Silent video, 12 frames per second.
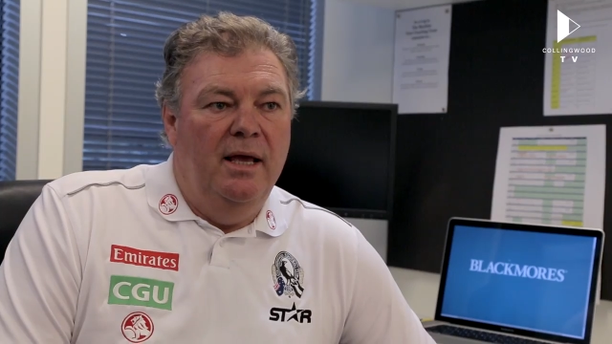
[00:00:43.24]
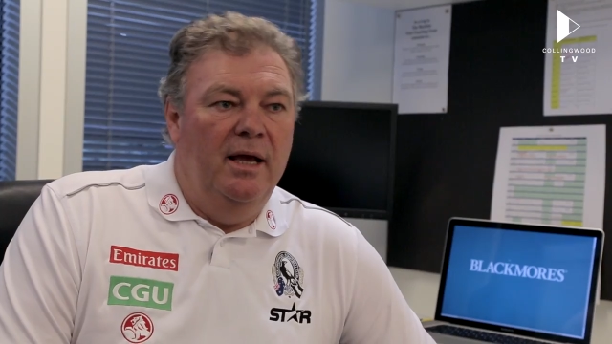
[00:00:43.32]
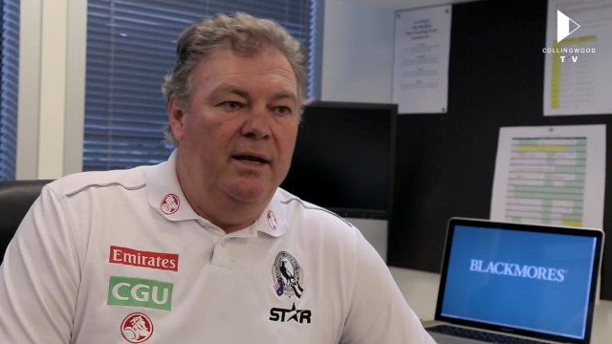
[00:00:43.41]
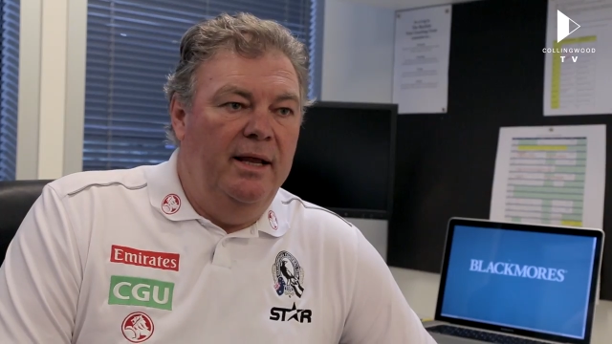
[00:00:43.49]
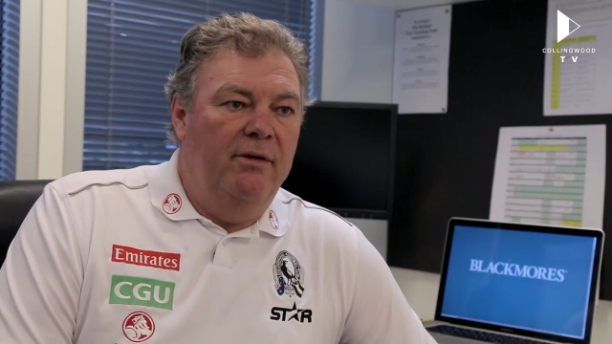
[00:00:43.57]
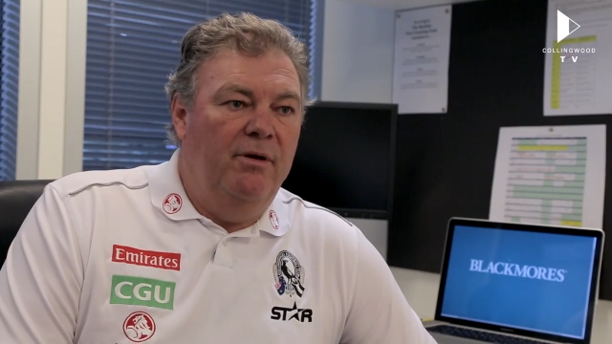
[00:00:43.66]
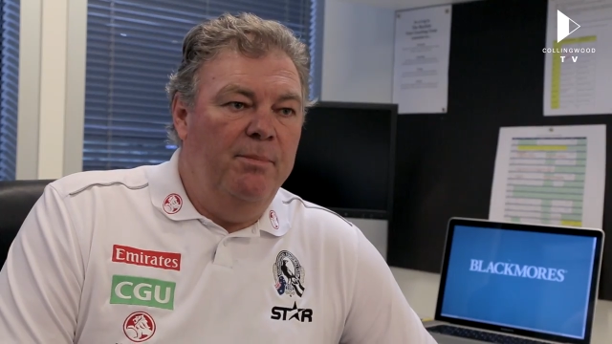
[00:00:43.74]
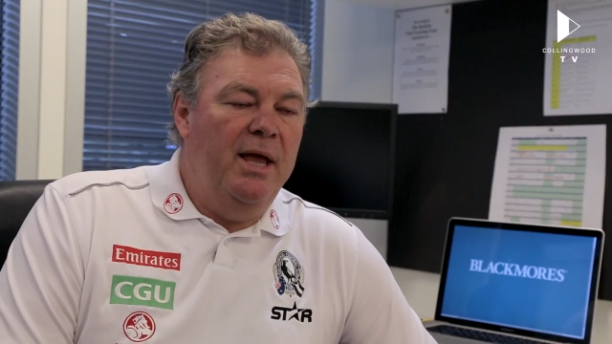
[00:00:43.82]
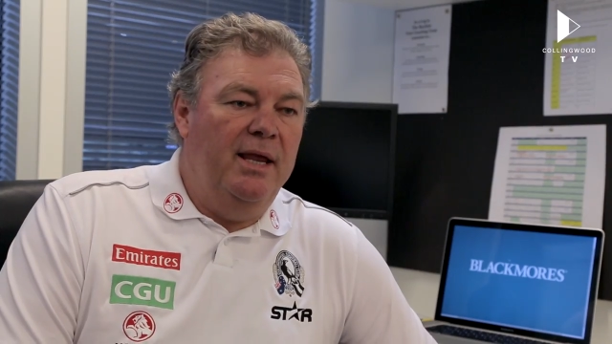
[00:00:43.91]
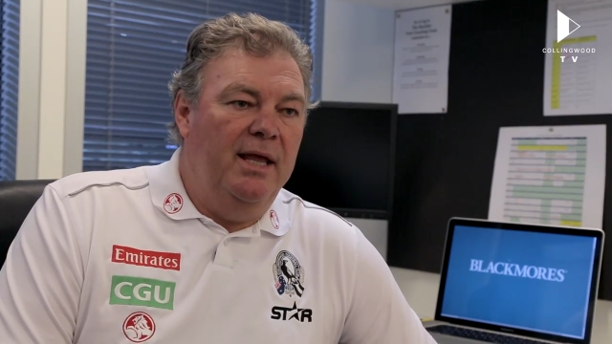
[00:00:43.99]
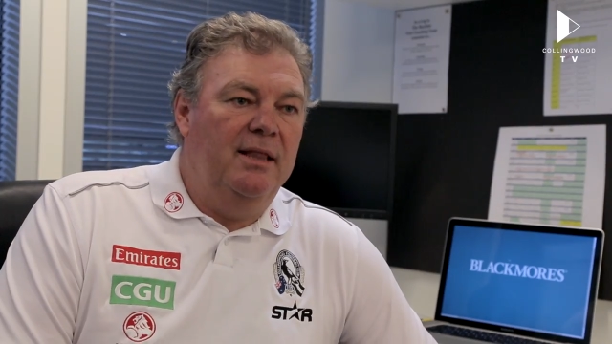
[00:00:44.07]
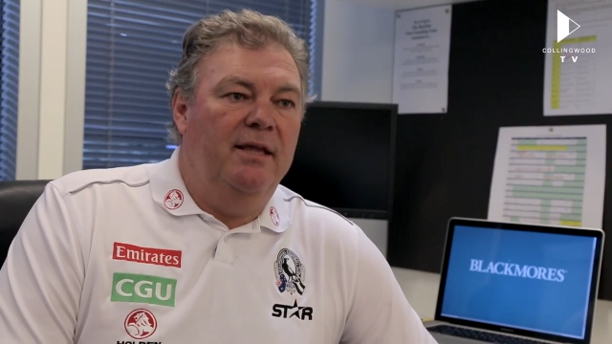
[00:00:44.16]
Uh, now, he
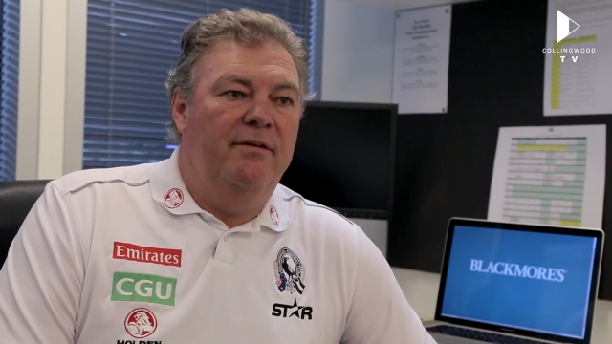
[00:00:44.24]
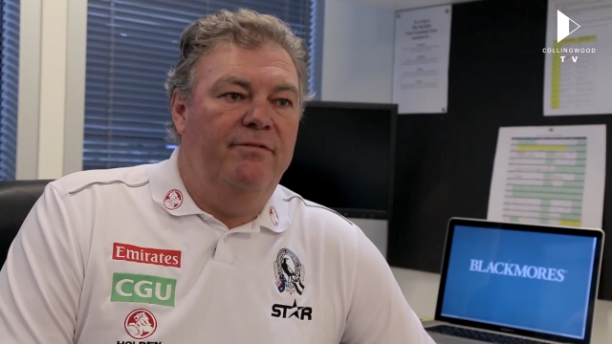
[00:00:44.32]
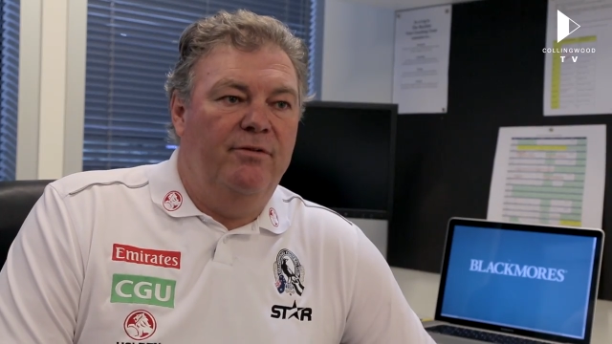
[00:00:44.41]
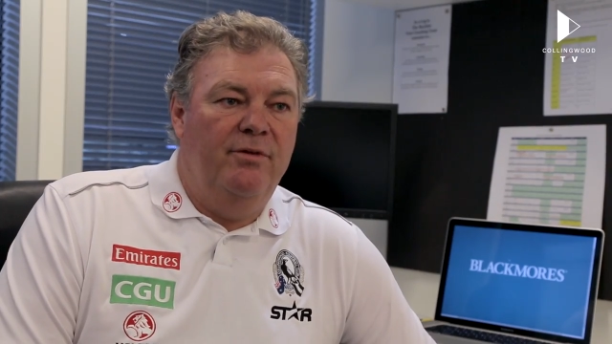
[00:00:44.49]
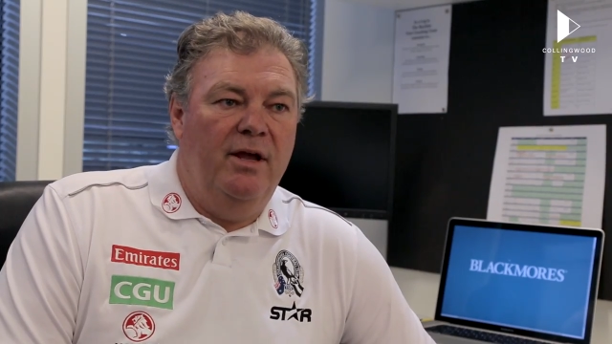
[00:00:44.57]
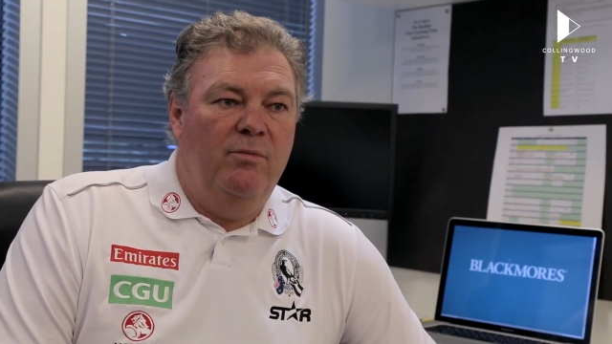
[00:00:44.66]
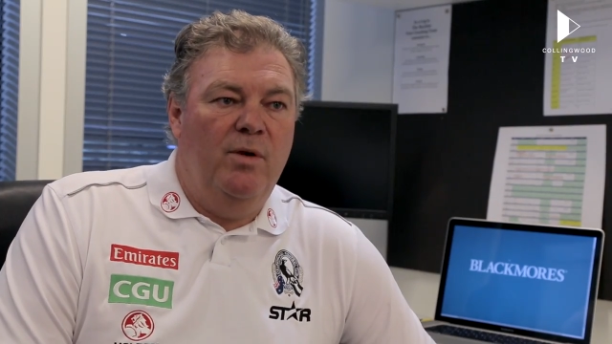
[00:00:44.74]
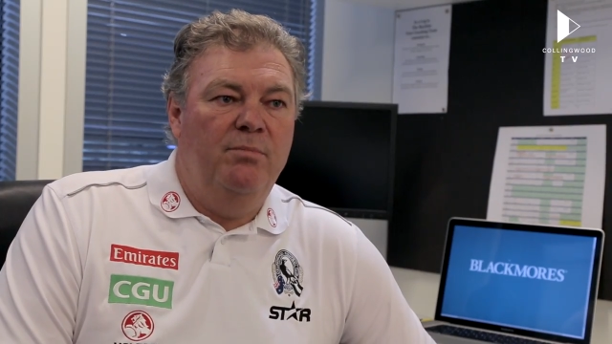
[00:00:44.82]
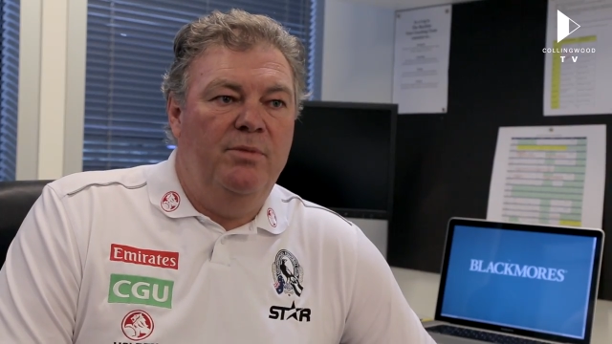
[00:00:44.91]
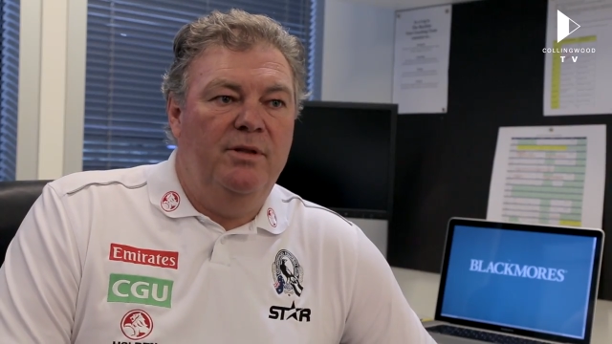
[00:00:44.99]
may get there for round one,